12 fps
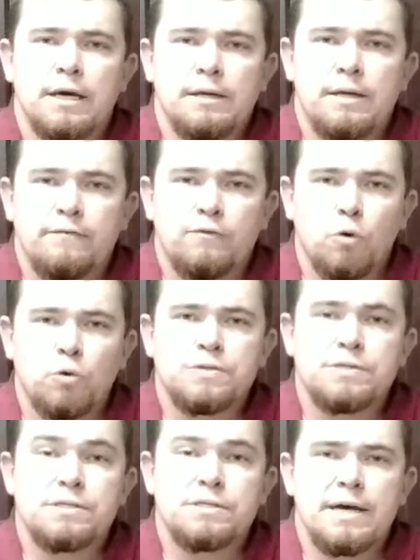Now, of course,
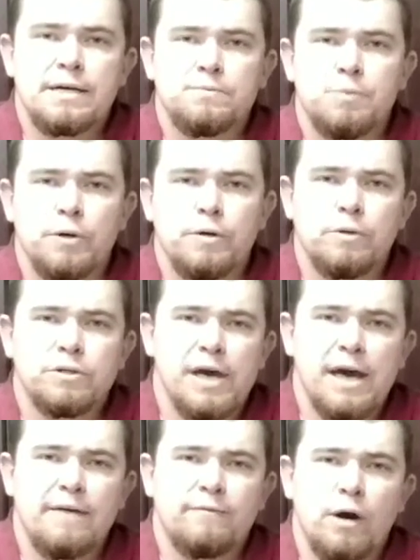this textbook, which
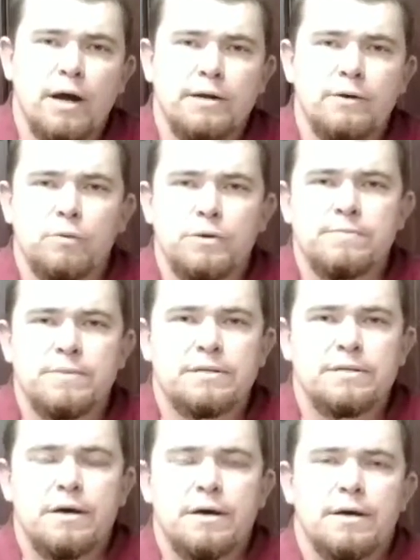I have right here with me
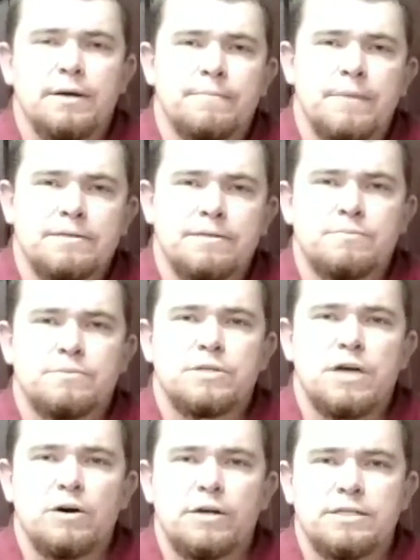as I'm
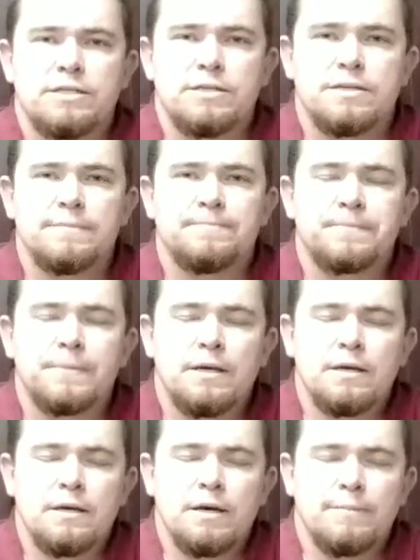talking to you,
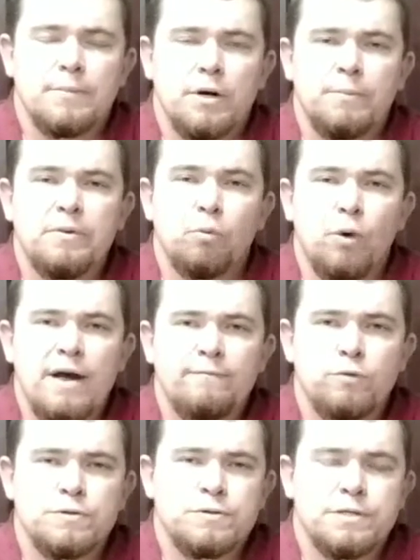I'm going to be
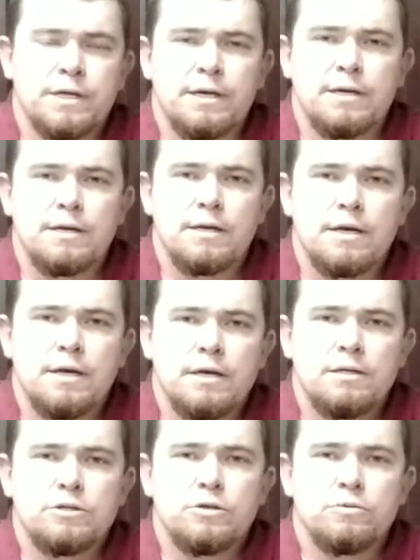referencing it
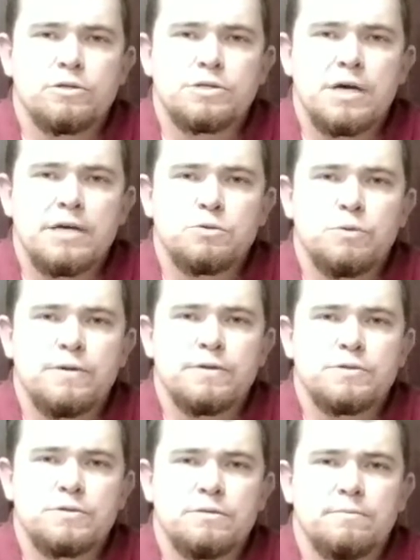to discuss with
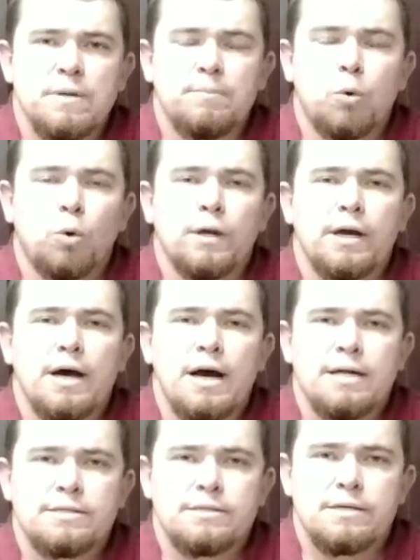you some important
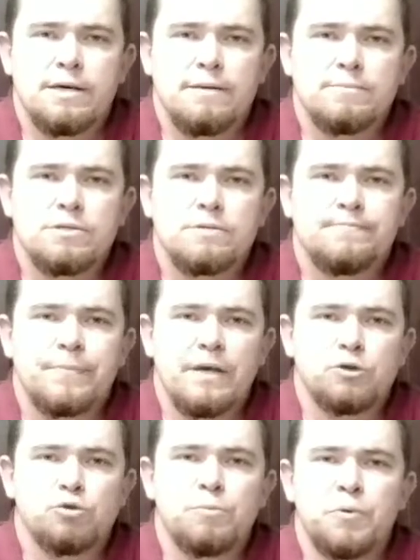concepts
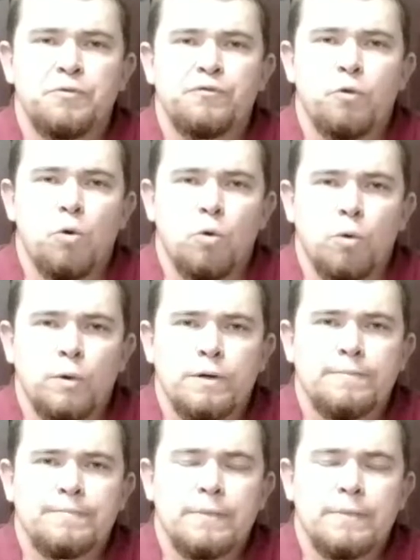as you move forward.